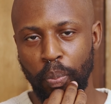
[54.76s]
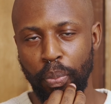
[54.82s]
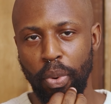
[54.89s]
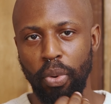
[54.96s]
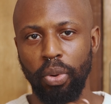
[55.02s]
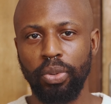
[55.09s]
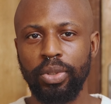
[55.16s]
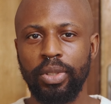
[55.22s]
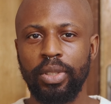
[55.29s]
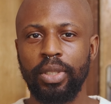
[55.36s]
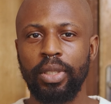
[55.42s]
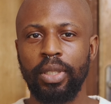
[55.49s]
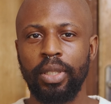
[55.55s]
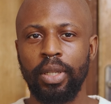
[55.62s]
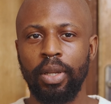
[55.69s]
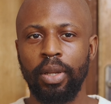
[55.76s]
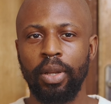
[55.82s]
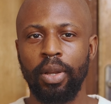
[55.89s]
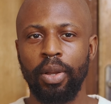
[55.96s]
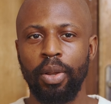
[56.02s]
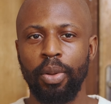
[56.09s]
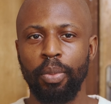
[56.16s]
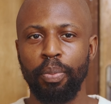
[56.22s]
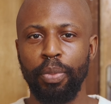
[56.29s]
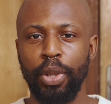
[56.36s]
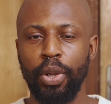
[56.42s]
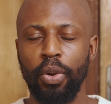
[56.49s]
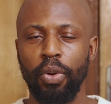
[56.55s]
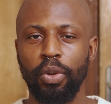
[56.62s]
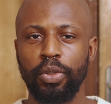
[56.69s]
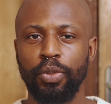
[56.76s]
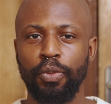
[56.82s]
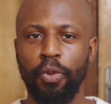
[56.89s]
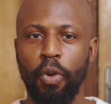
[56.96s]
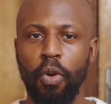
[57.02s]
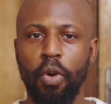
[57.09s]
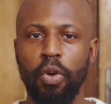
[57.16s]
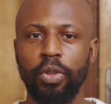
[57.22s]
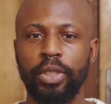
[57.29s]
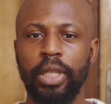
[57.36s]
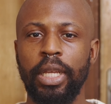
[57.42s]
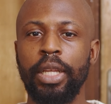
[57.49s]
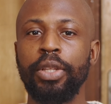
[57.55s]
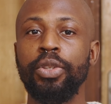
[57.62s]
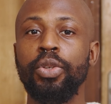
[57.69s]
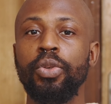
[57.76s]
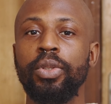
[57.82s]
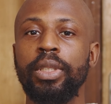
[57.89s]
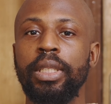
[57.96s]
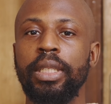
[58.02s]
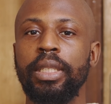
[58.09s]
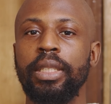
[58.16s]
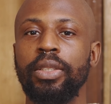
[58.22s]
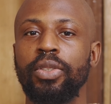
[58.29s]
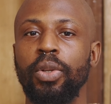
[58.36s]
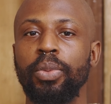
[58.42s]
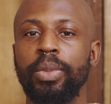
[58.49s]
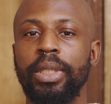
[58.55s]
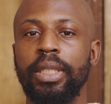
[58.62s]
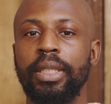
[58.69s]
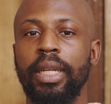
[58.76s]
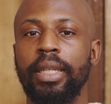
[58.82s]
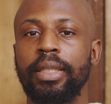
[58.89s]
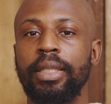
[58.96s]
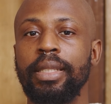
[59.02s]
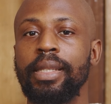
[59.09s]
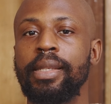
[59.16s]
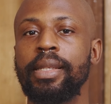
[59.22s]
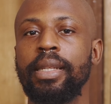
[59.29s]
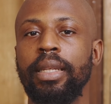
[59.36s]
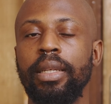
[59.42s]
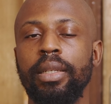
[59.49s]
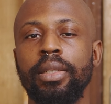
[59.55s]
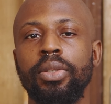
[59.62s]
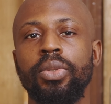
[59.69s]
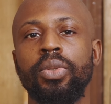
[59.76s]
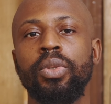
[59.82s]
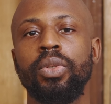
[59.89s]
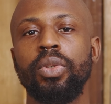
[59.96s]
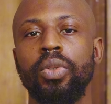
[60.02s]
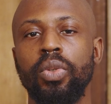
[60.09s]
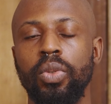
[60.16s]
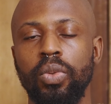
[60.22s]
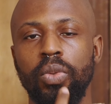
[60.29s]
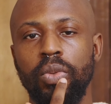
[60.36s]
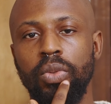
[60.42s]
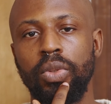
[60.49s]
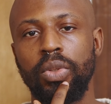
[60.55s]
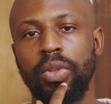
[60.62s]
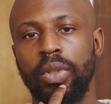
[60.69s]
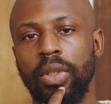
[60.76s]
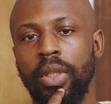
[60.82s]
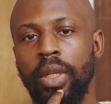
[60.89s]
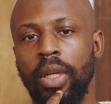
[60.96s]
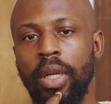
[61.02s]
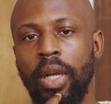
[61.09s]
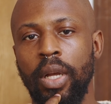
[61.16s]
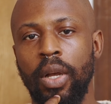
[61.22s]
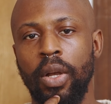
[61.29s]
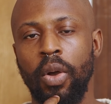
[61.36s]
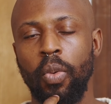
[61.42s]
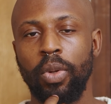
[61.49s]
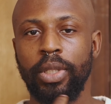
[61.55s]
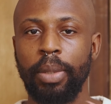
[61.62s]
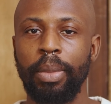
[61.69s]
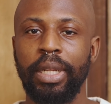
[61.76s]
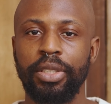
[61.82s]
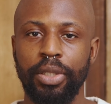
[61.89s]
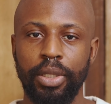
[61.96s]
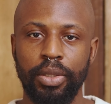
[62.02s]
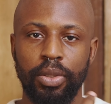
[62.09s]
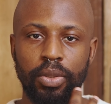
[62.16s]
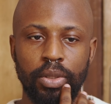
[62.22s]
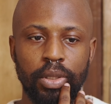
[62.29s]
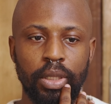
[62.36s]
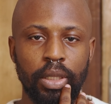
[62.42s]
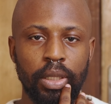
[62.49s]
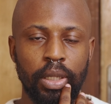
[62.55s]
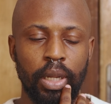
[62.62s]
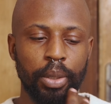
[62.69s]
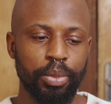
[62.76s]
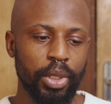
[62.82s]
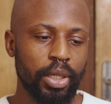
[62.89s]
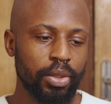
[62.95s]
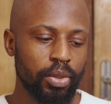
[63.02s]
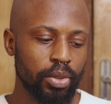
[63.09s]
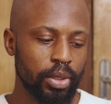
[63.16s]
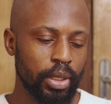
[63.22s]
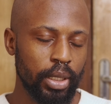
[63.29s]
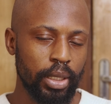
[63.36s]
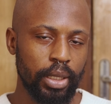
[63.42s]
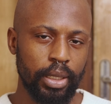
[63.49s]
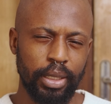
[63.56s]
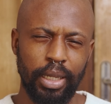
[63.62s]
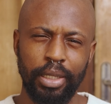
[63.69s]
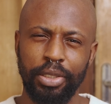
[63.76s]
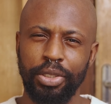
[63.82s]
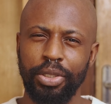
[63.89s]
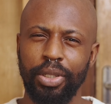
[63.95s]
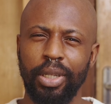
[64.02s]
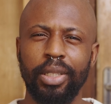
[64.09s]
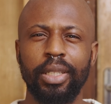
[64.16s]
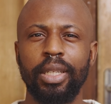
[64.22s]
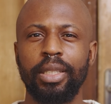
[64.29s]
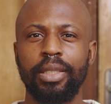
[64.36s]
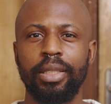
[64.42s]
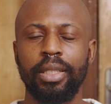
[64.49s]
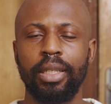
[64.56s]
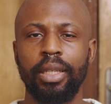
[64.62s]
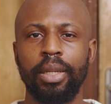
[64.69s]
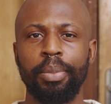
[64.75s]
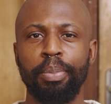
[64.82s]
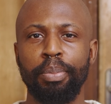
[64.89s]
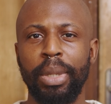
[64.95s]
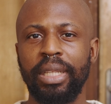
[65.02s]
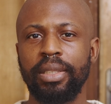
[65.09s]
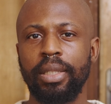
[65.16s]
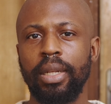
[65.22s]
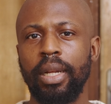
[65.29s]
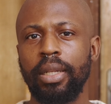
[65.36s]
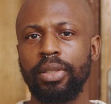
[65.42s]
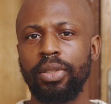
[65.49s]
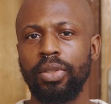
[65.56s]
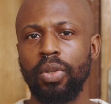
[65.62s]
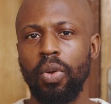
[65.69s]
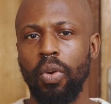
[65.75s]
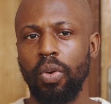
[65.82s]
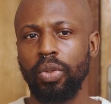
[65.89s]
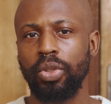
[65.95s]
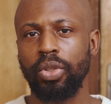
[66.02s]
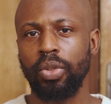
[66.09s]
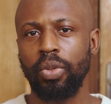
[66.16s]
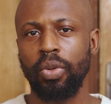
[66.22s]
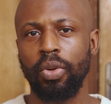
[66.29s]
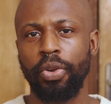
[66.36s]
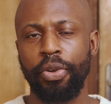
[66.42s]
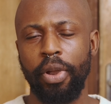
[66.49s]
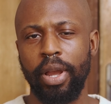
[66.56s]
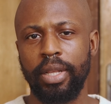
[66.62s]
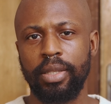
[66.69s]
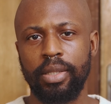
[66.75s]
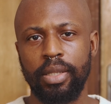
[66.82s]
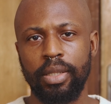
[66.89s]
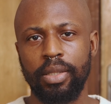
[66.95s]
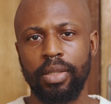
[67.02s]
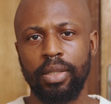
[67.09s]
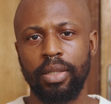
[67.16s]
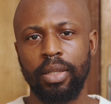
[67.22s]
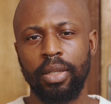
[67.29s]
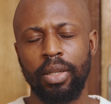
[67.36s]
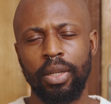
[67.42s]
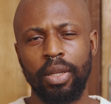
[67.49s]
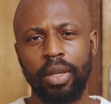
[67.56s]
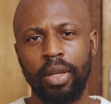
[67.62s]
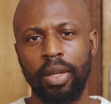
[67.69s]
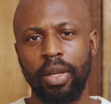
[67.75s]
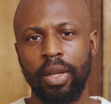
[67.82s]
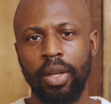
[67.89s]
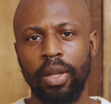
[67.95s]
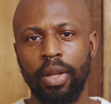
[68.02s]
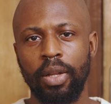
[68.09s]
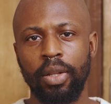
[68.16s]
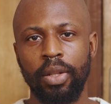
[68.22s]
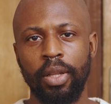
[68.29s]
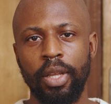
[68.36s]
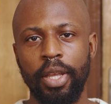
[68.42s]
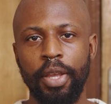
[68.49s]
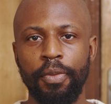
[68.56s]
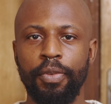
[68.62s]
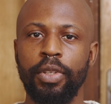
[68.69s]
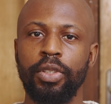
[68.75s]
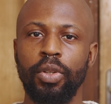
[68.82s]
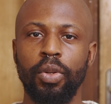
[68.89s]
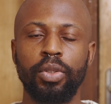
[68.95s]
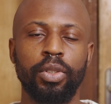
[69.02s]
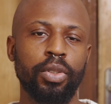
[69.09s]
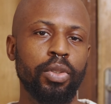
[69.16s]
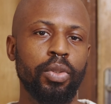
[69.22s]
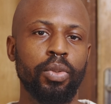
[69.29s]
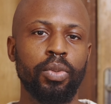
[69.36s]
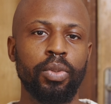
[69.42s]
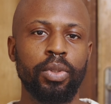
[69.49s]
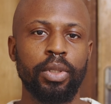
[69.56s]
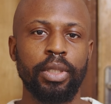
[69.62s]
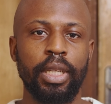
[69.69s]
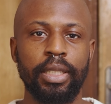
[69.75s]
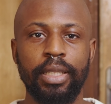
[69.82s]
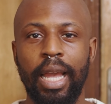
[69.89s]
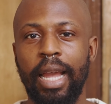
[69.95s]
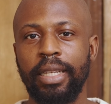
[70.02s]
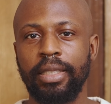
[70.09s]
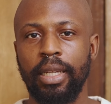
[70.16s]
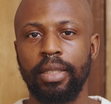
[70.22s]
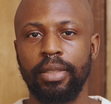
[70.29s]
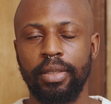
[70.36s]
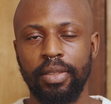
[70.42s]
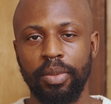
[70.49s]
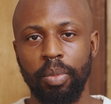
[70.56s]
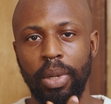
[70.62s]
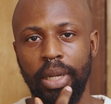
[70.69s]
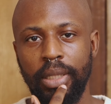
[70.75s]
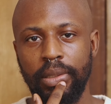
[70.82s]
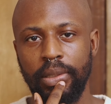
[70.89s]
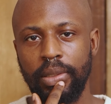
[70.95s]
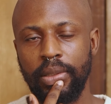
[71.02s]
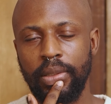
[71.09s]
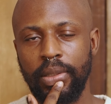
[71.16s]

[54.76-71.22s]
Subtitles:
but because for us a new thing is something that is still good. What am I trying to say? I'm trying to say in Nigeria there's a maintenance culture crisis. If it's not new, there's a high chance it's bad.